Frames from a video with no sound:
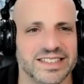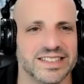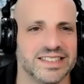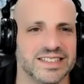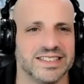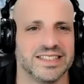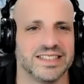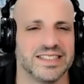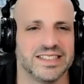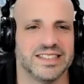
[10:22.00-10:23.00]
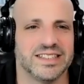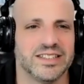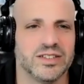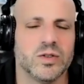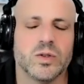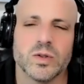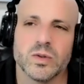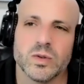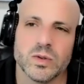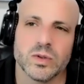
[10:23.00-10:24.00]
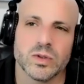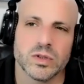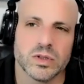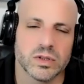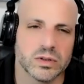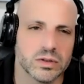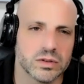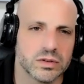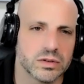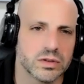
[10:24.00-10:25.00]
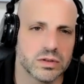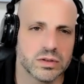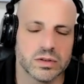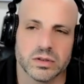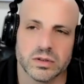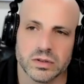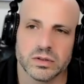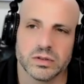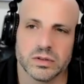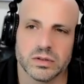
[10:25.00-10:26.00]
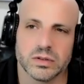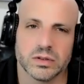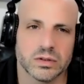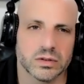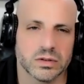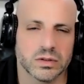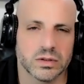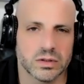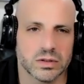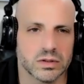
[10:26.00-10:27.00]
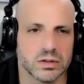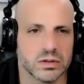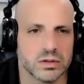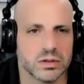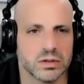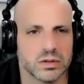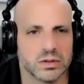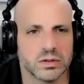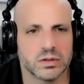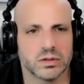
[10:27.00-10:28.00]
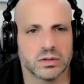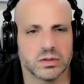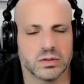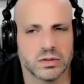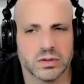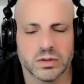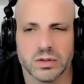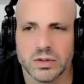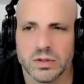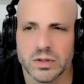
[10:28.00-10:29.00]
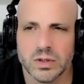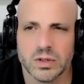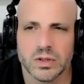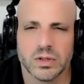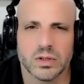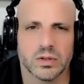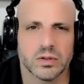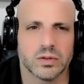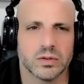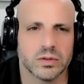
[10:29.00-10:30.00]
(not speaking)